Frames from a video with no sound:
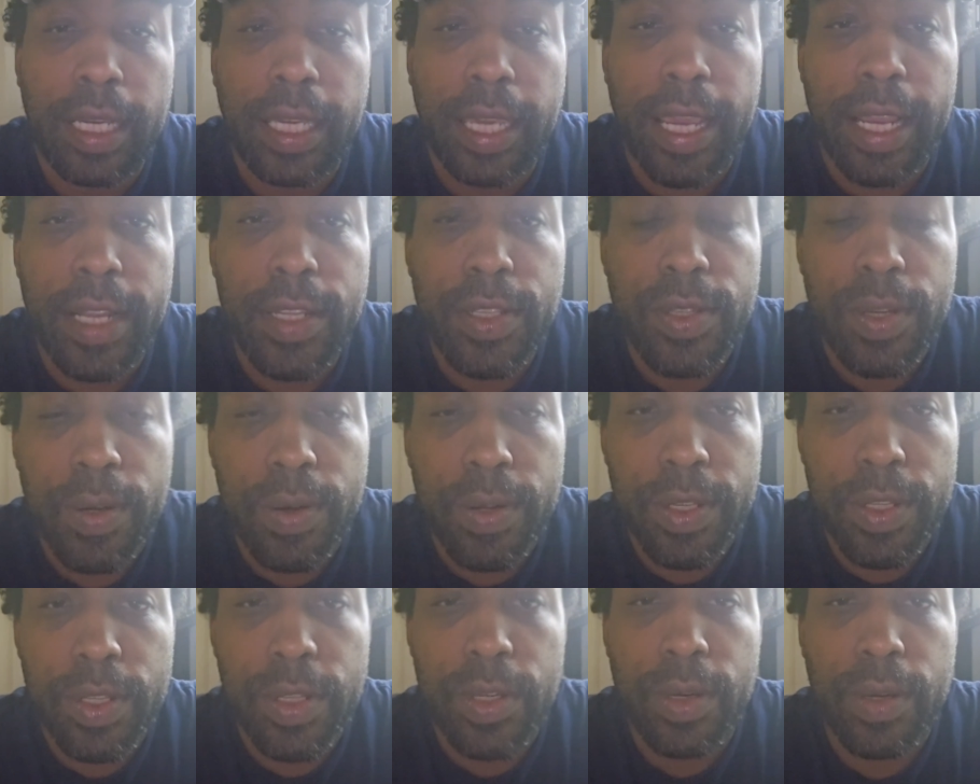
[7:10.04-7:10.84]

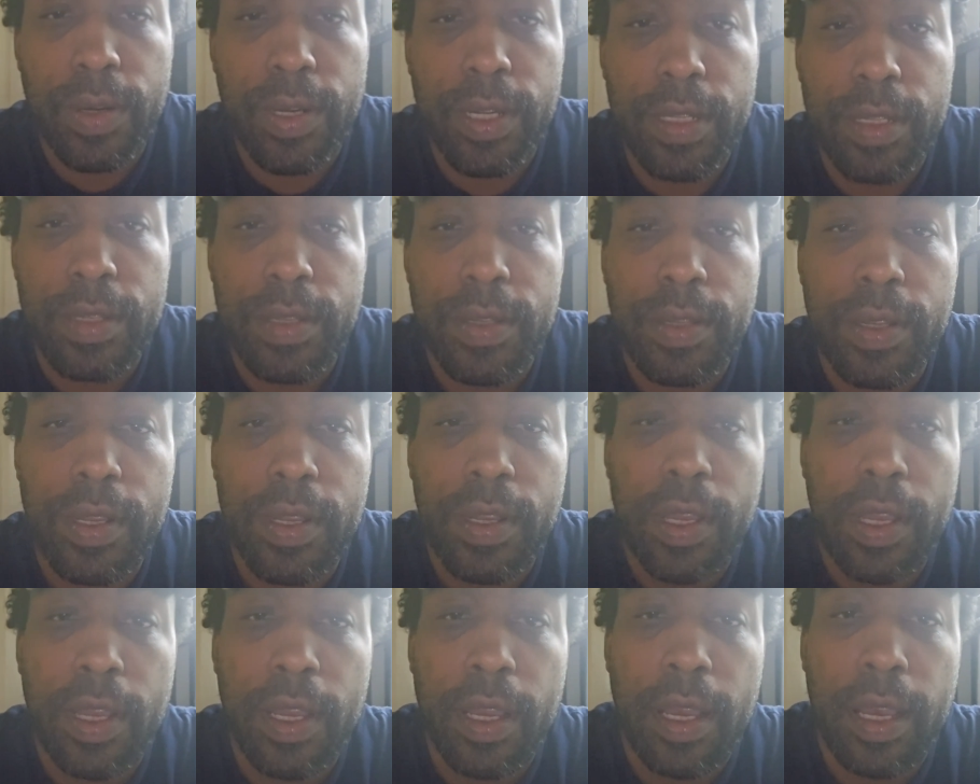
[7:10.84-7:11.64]
cancer insurance,
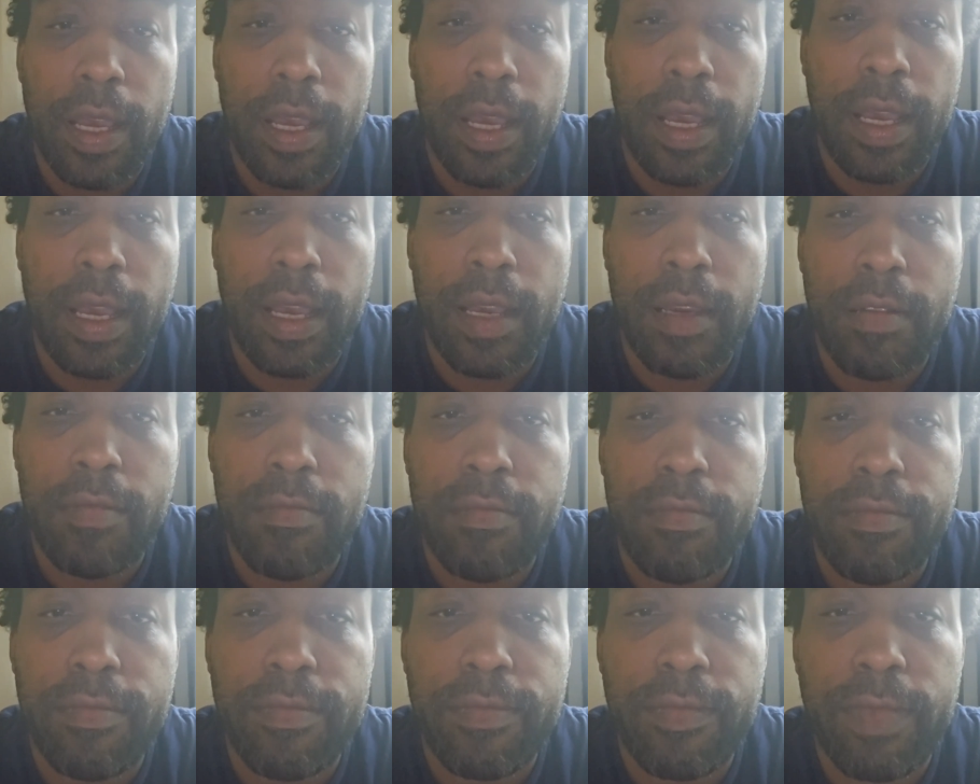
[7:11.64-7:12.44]

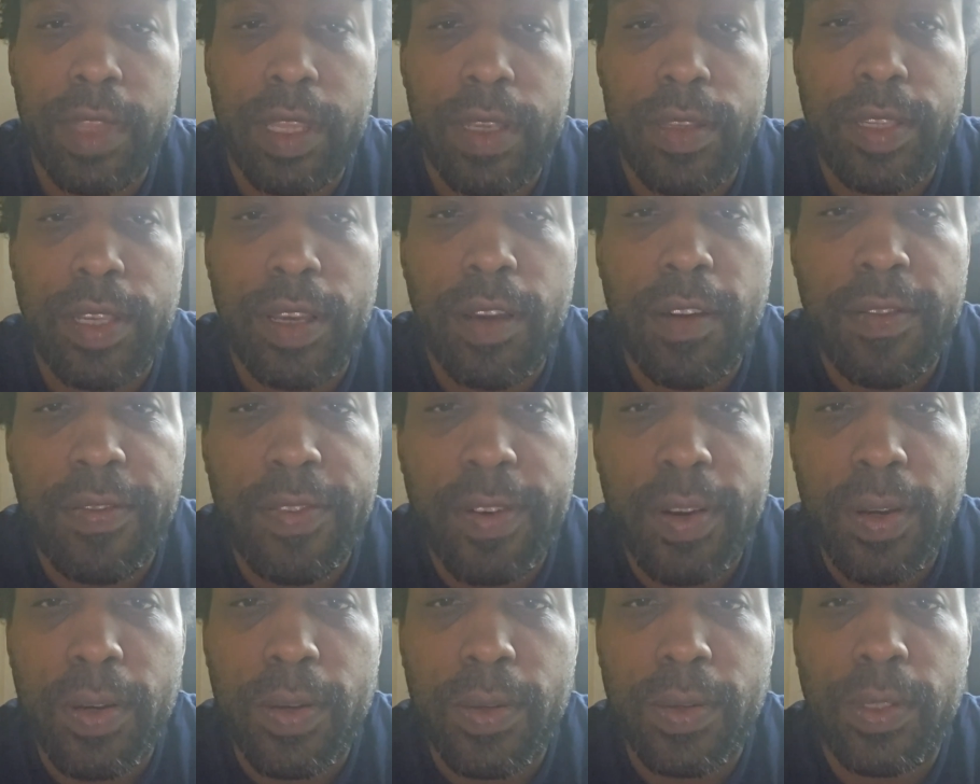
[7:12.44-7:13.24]
um, cell
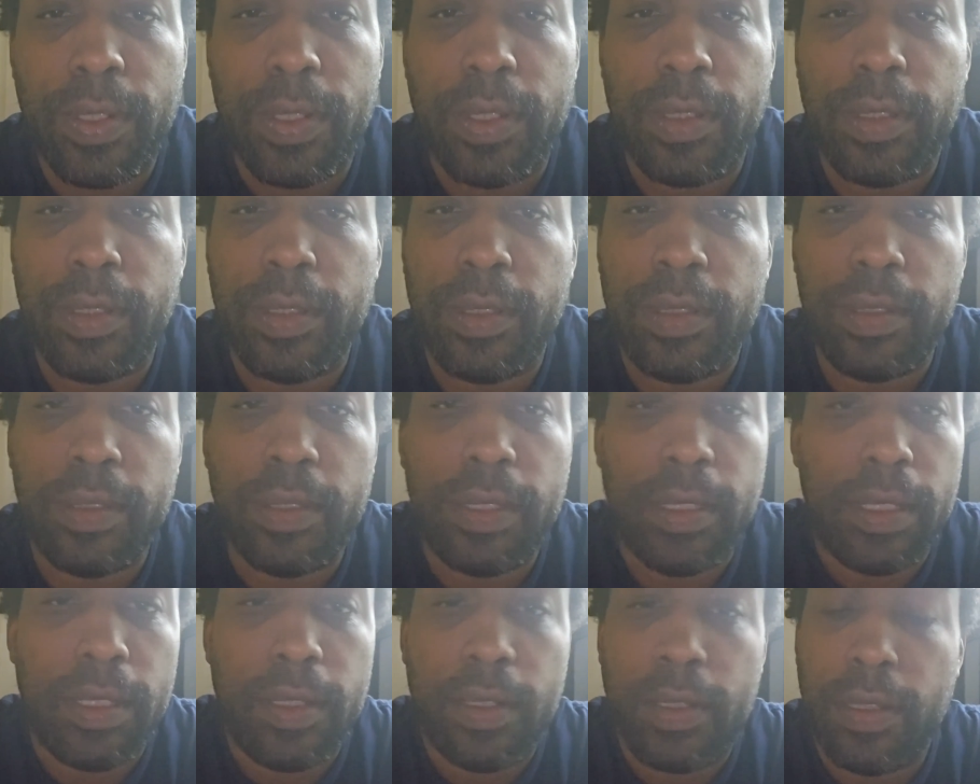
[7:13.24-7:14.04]
phone,
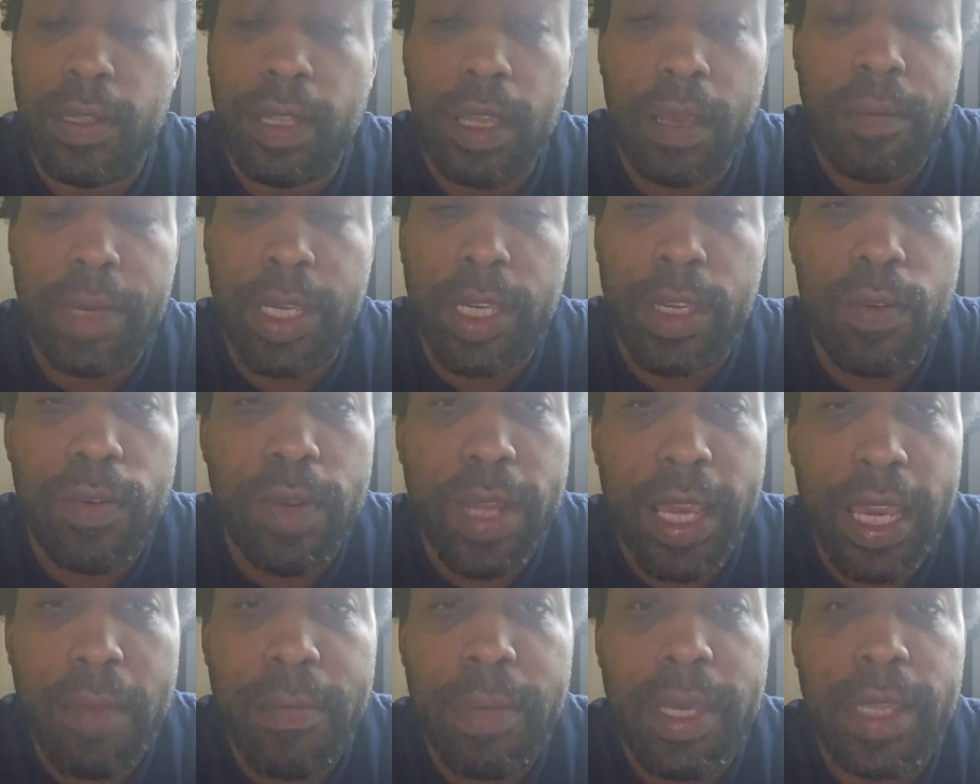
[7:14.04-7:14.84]
I mean,
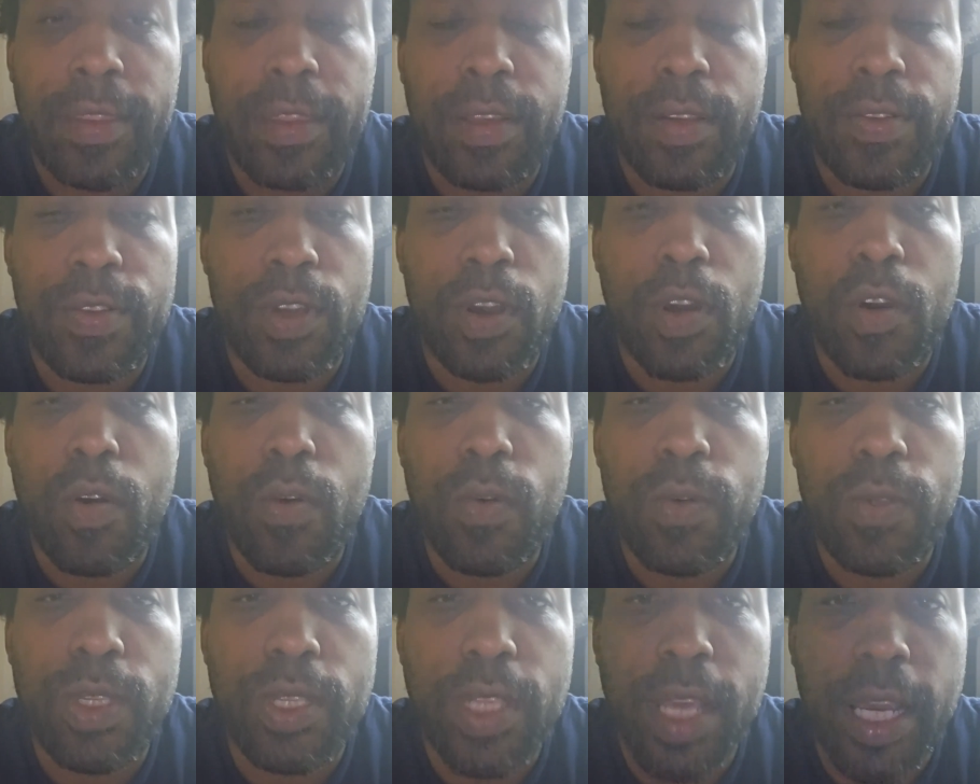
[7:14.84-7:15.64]
you name it. There's a
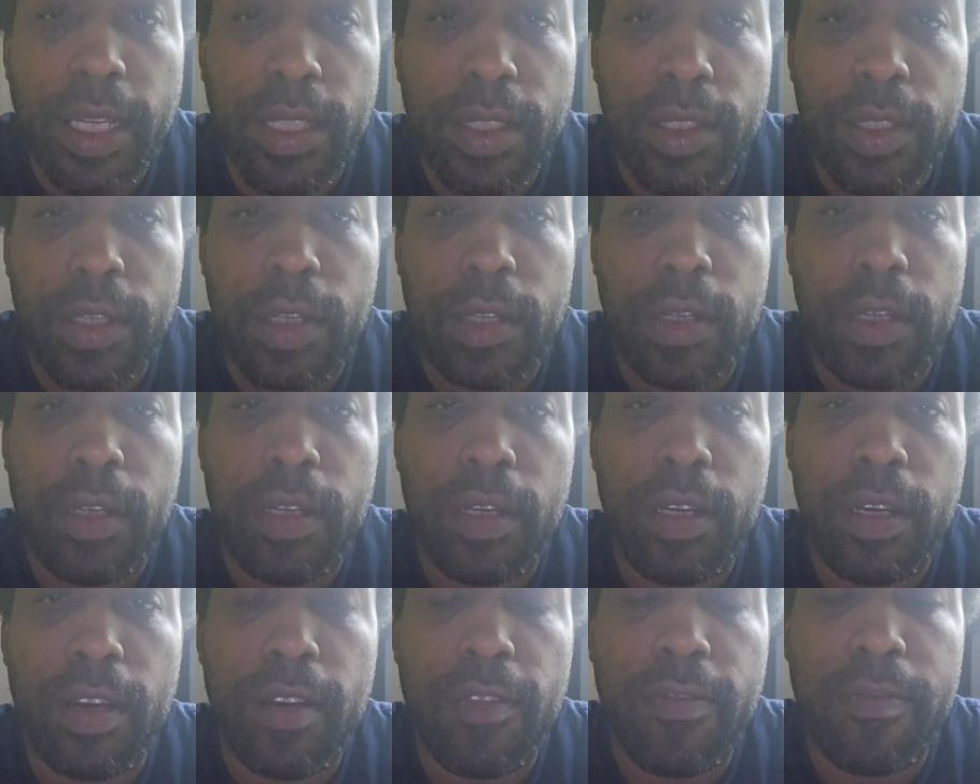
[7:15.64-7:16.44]
whole sector
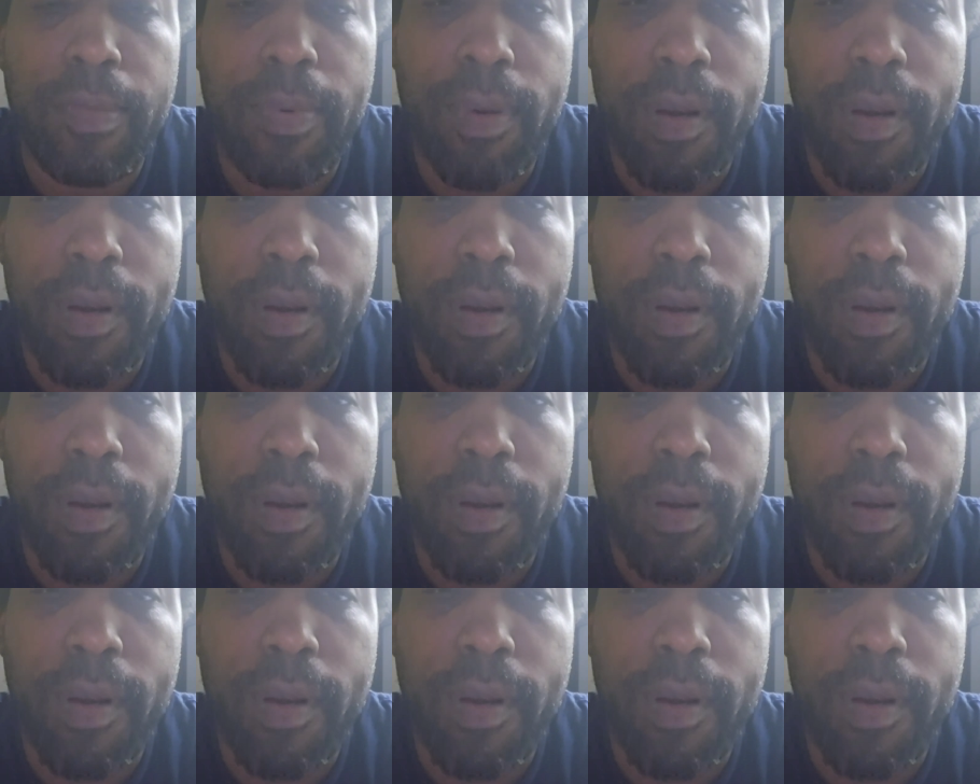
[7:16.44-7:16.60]
of